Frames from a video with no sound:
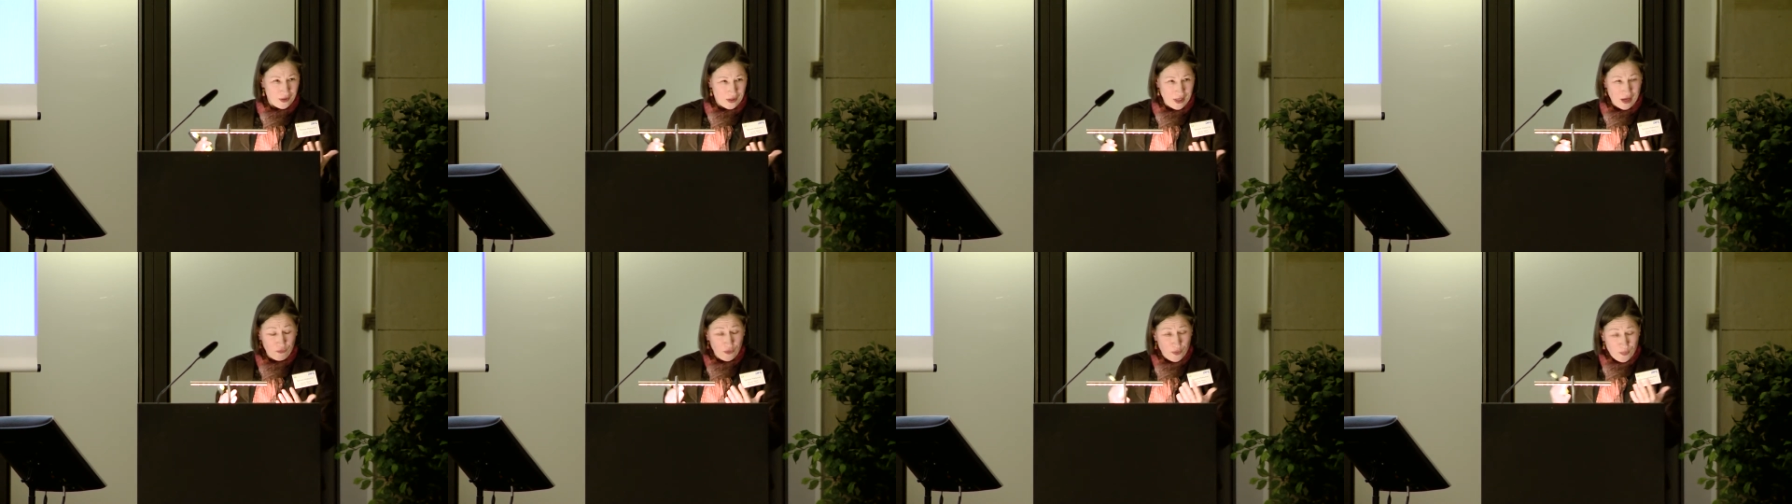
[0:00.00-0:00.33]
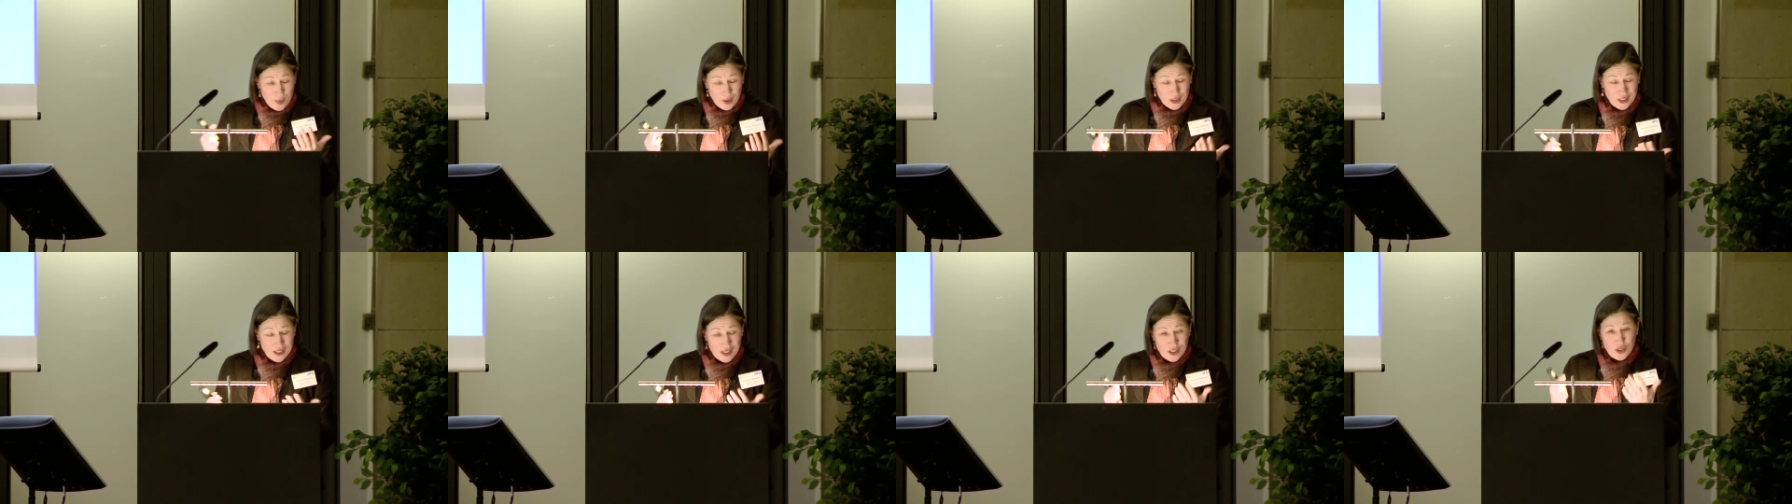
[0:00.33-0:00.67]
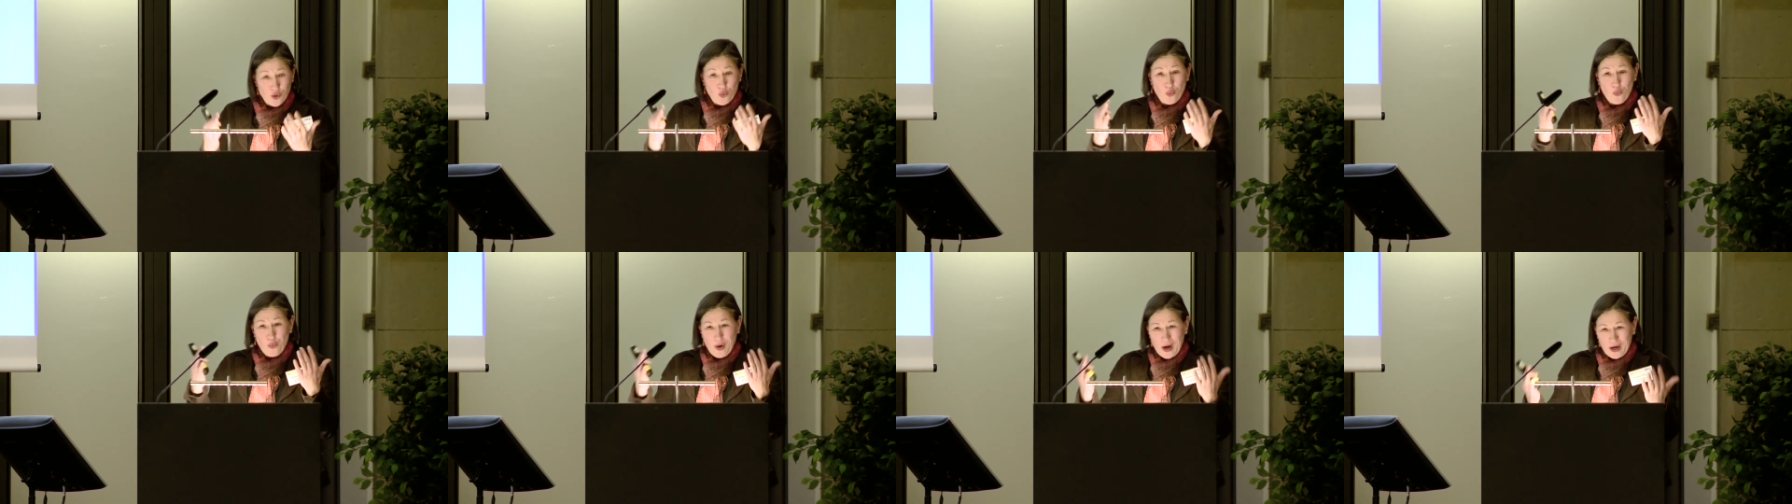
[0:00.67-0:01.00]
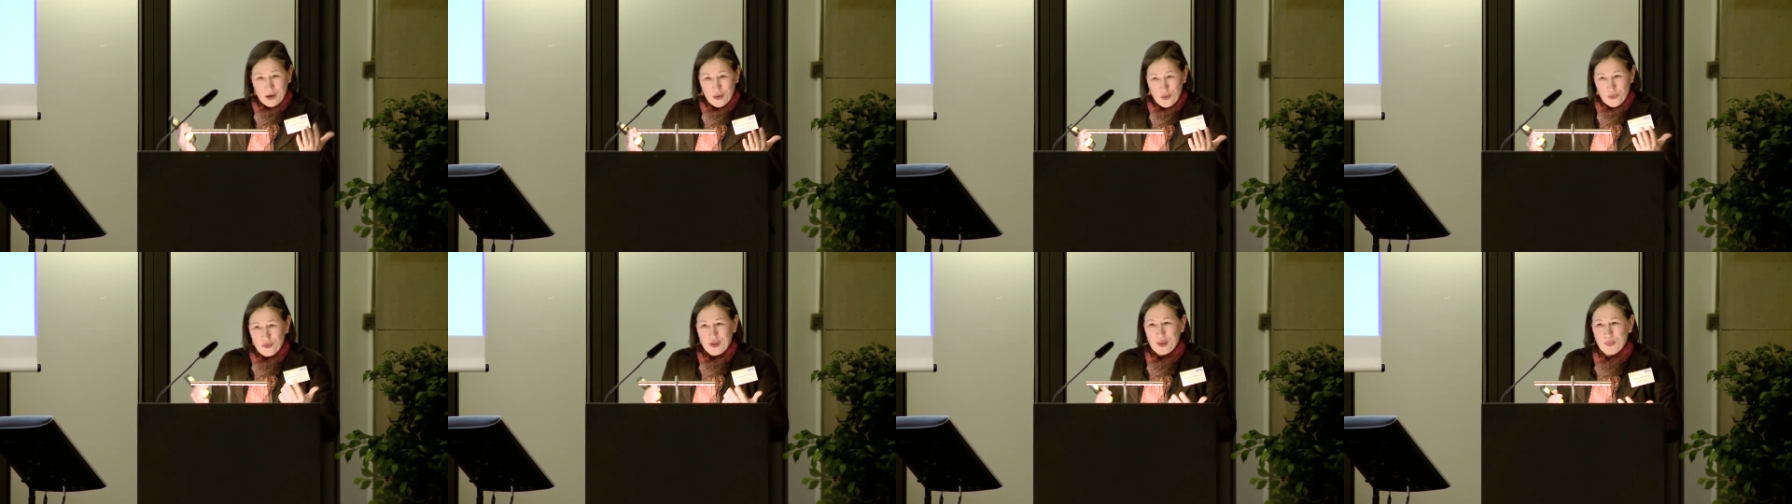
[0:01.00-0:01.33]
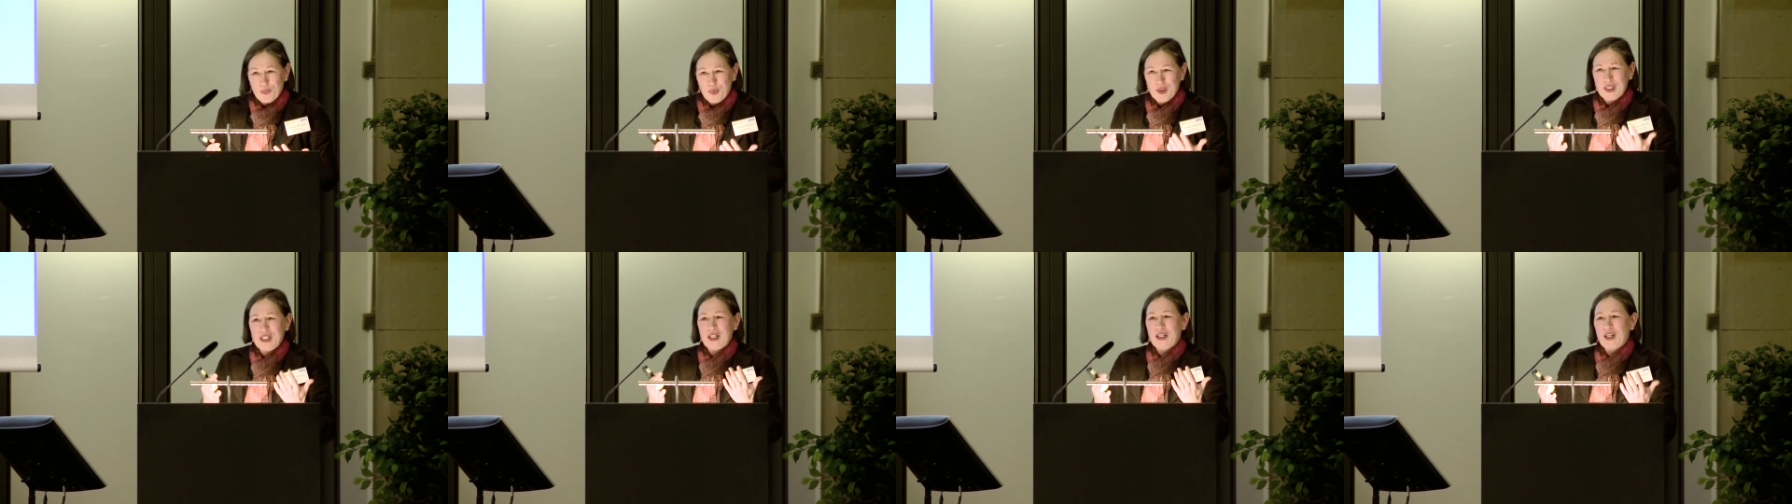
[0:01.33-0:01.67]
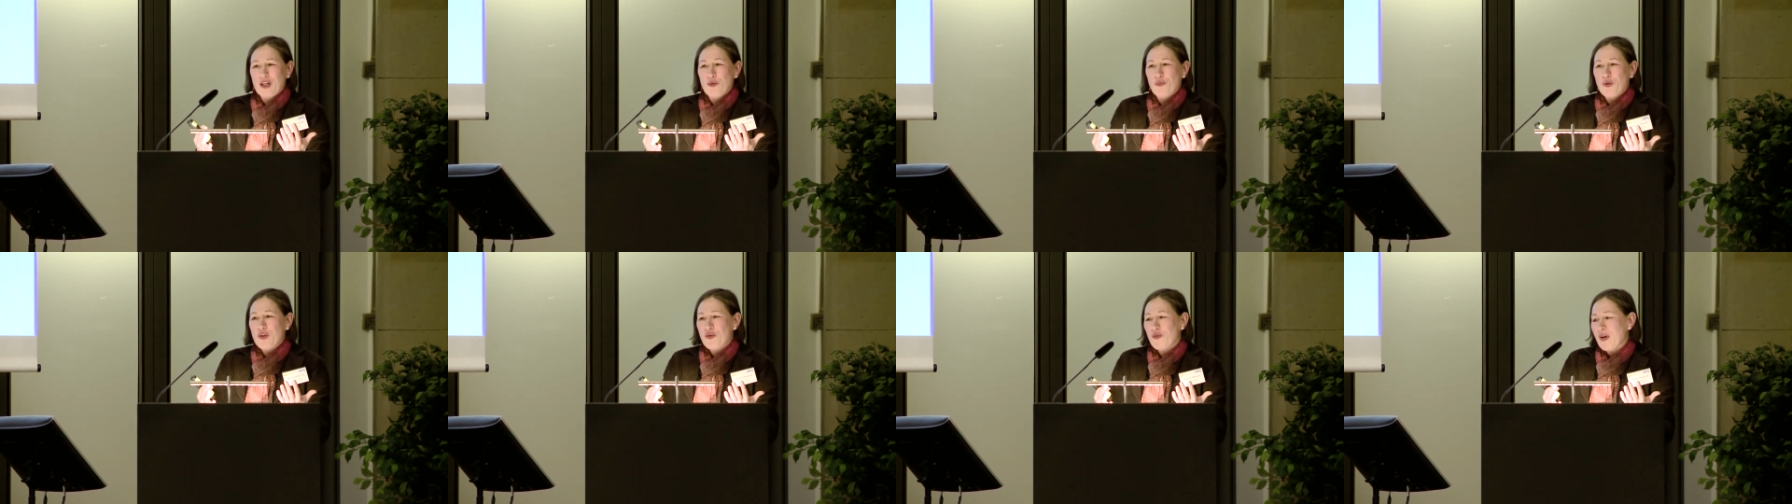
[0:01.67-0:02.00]
everybody is aware of that
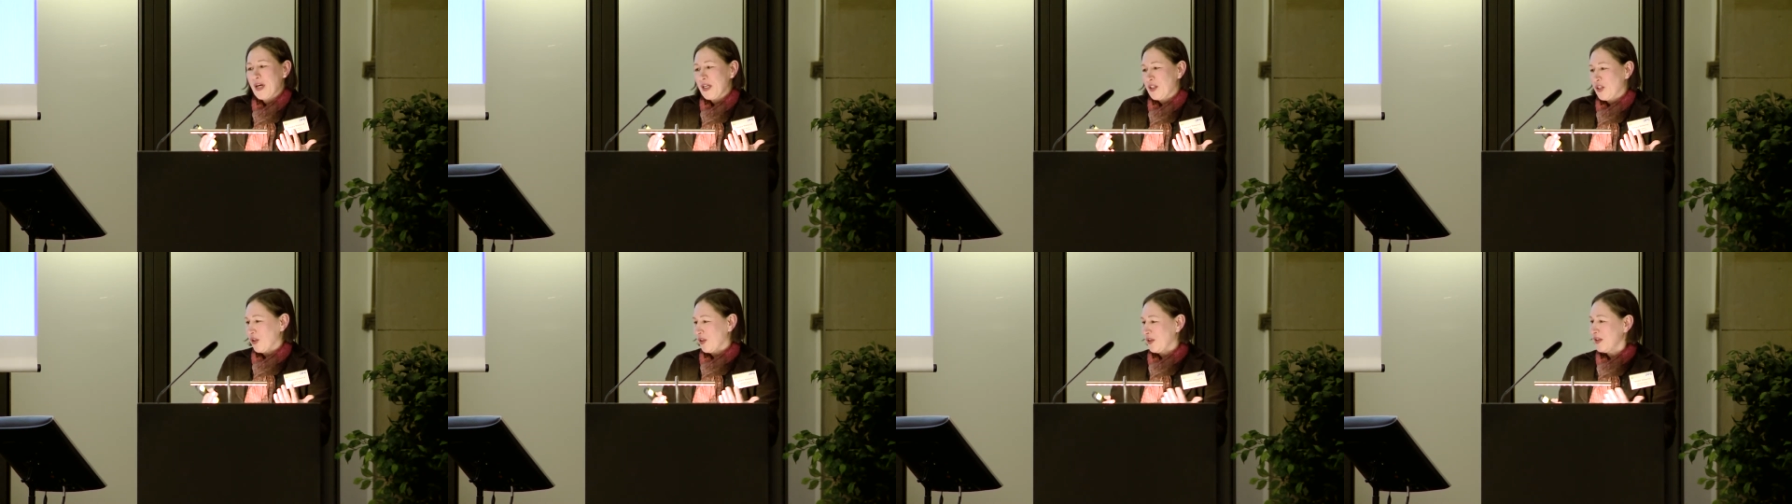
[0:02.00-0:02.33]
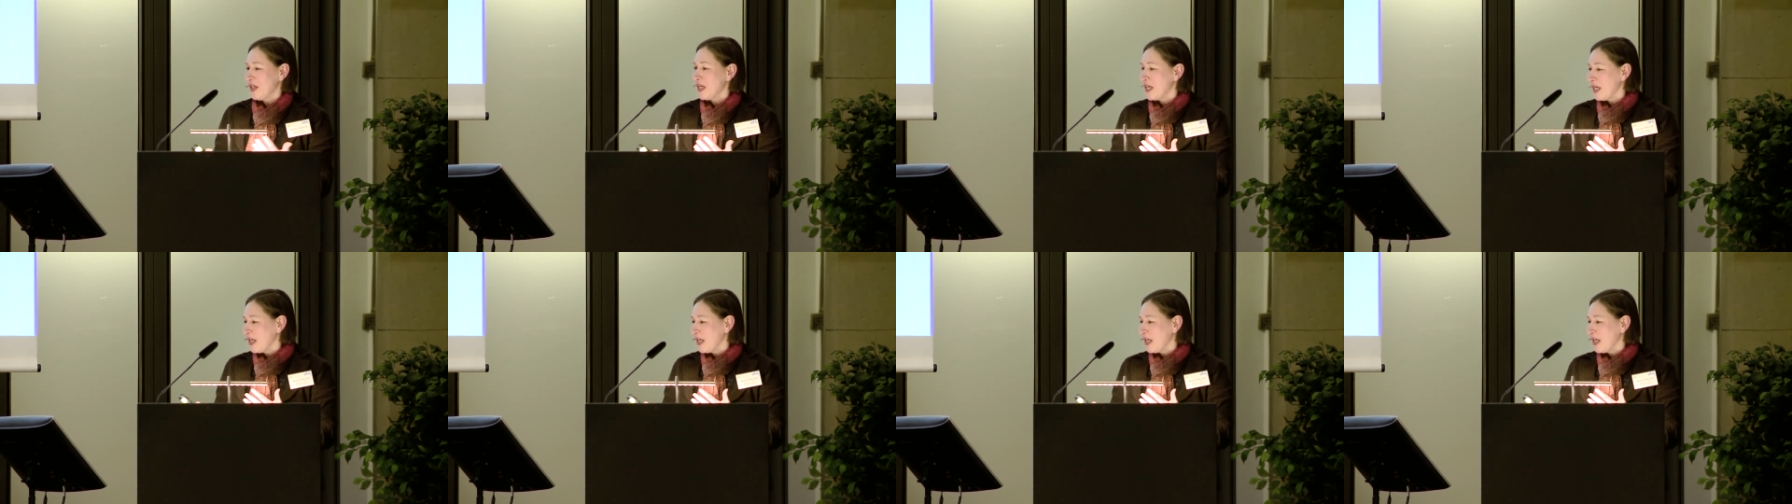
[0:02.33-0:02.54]
particular retraction.